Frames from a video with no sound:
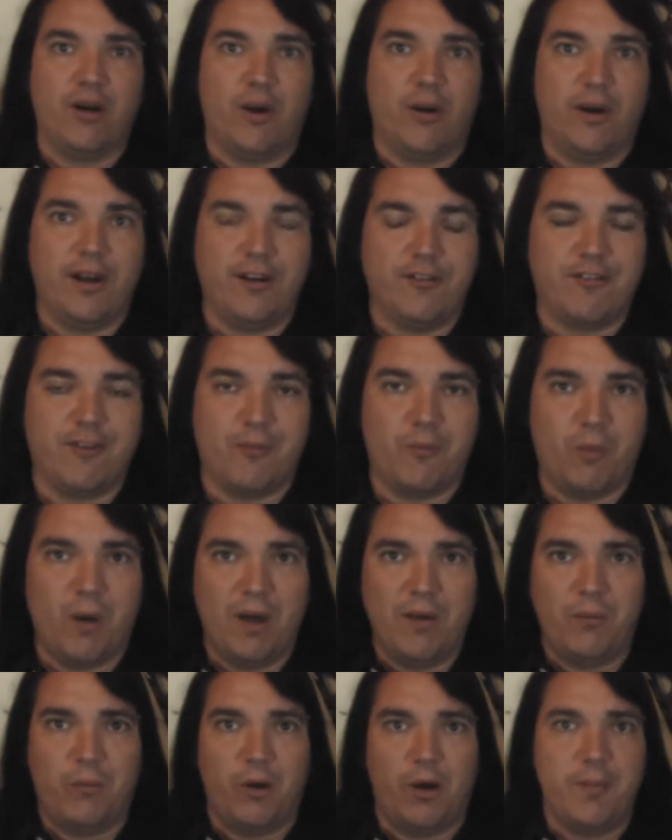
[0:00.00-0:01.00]
going from
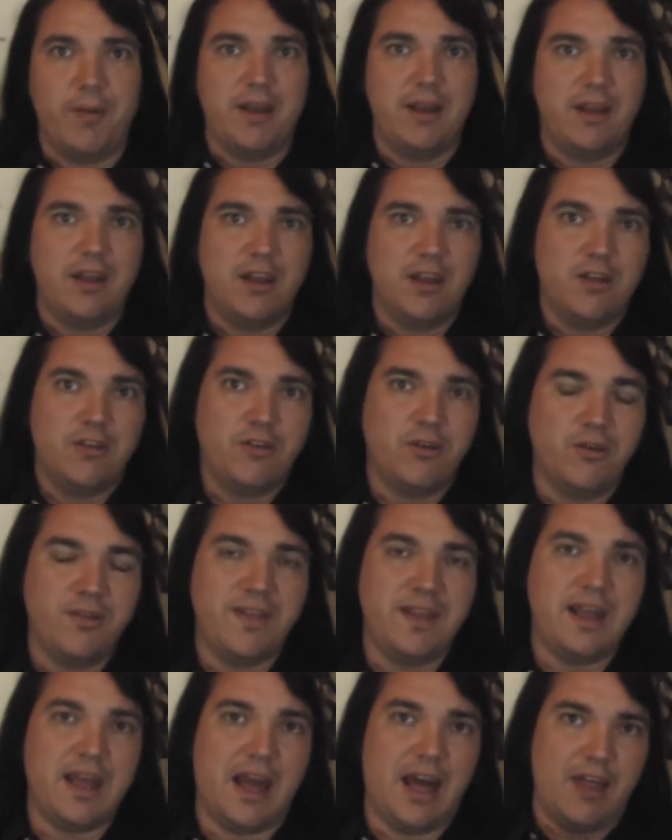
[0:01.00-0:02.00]
one woman to
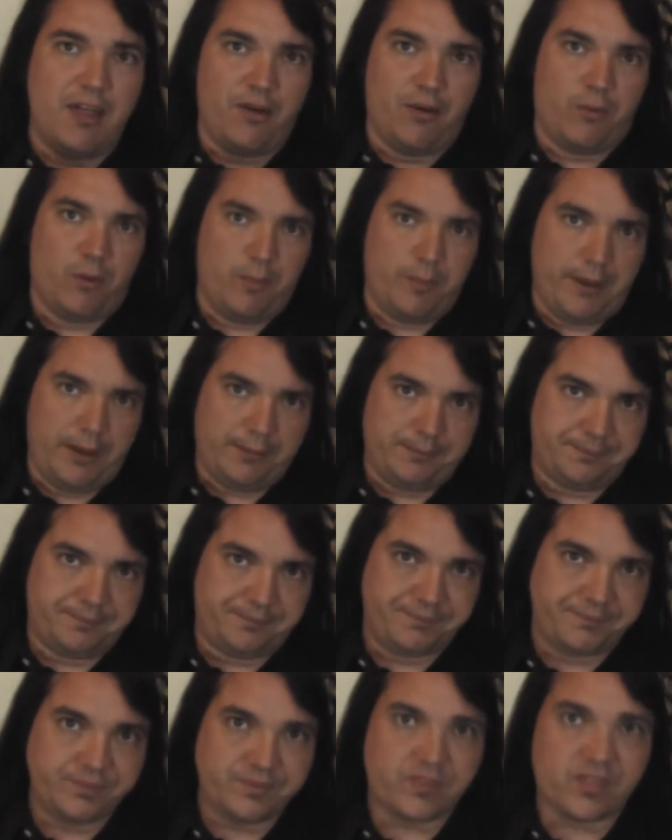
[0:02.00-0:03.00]
the other woman.
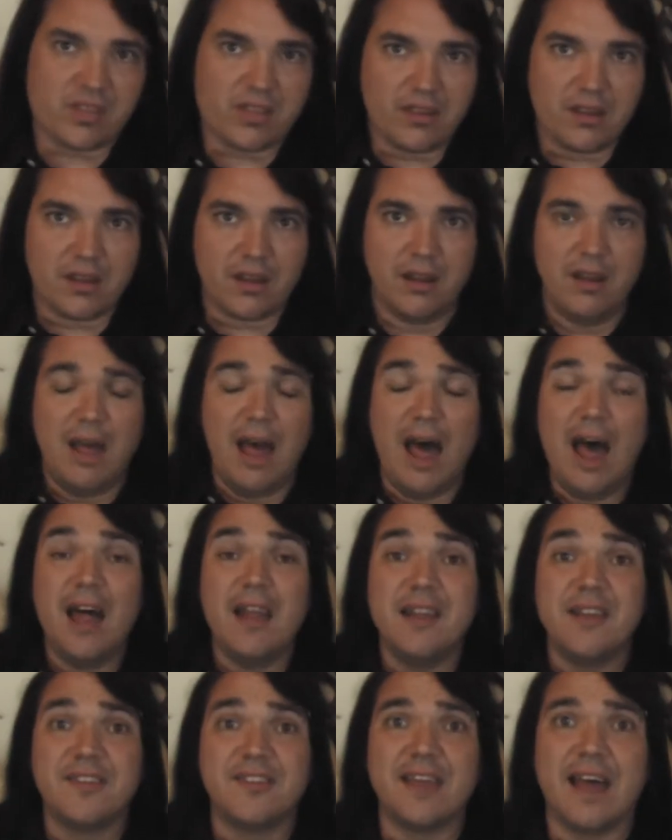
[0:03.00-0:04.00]

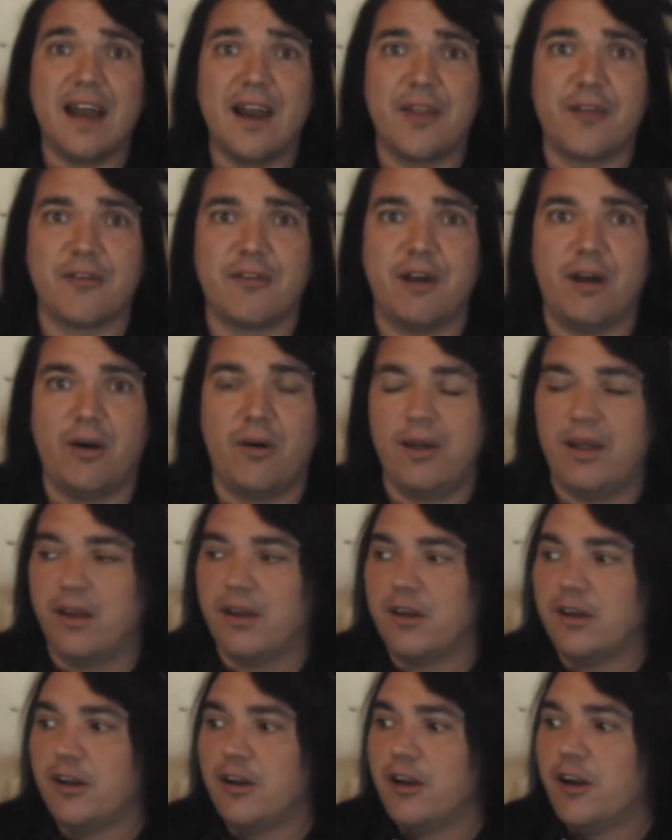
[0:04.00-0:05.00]
On the side of the road
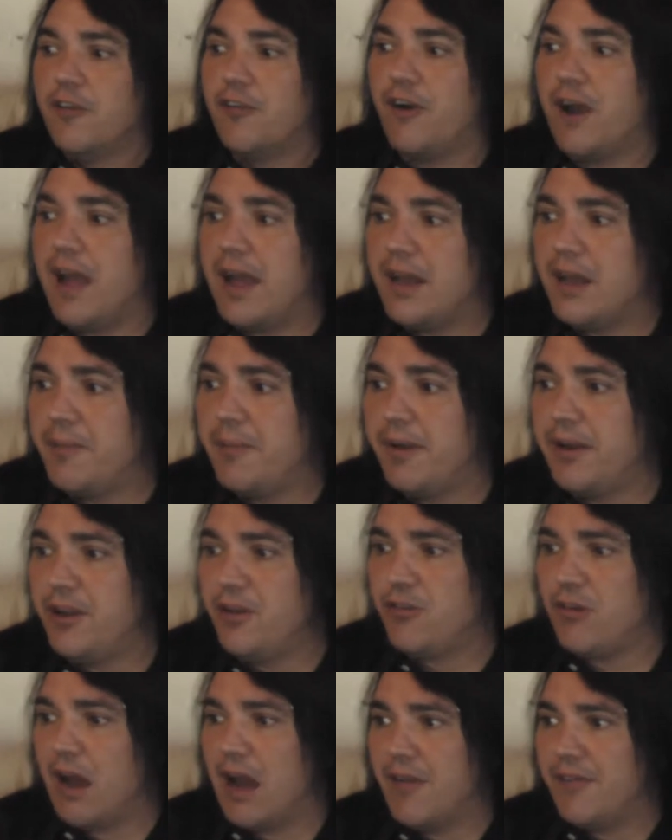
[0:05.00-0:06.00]
for
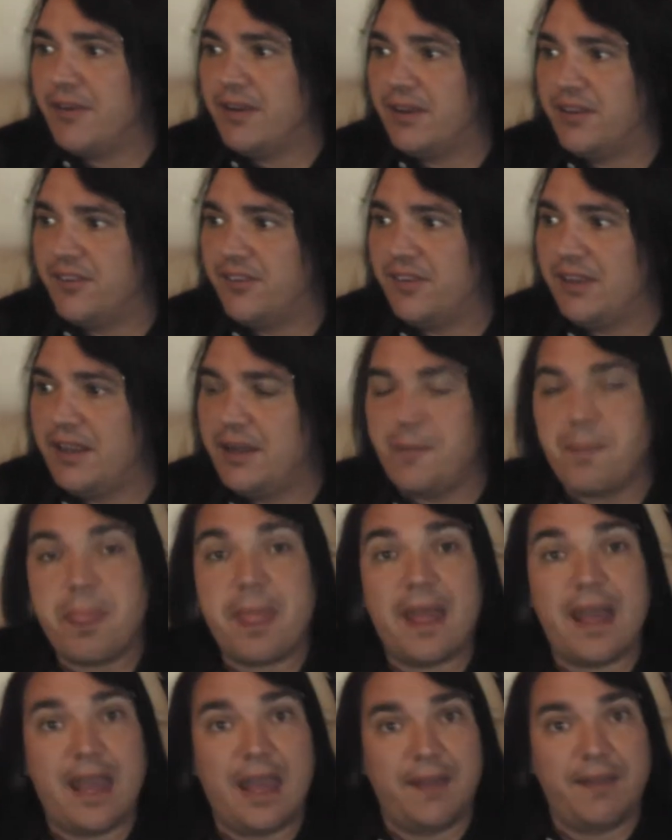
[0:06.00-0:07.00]
anybody driving to see,
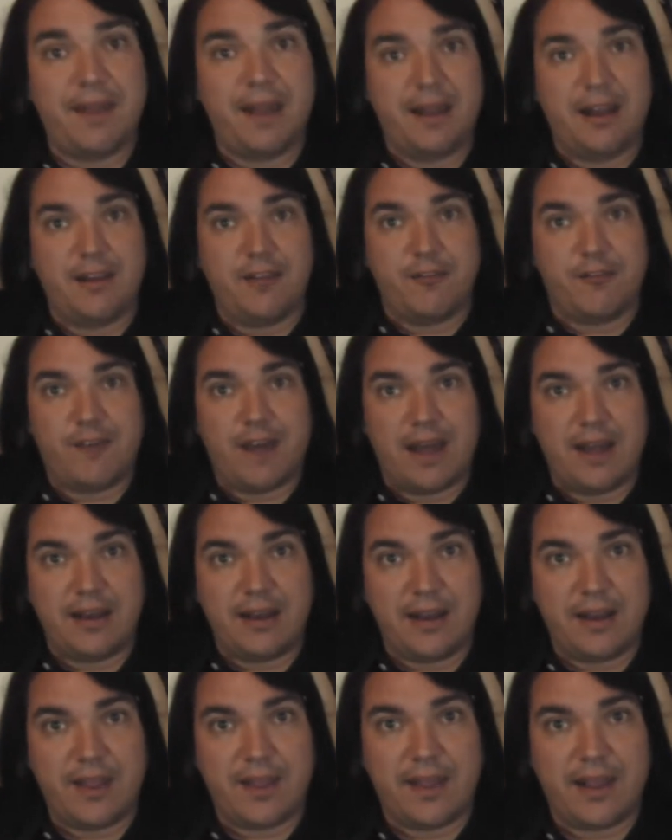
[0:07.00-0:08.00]
and they didn't find
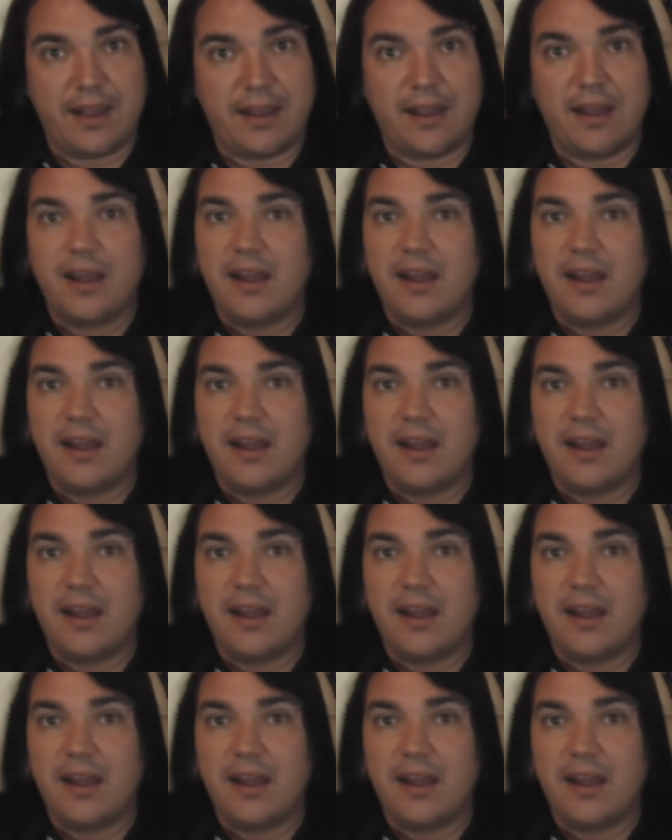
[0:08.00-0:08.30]
anything.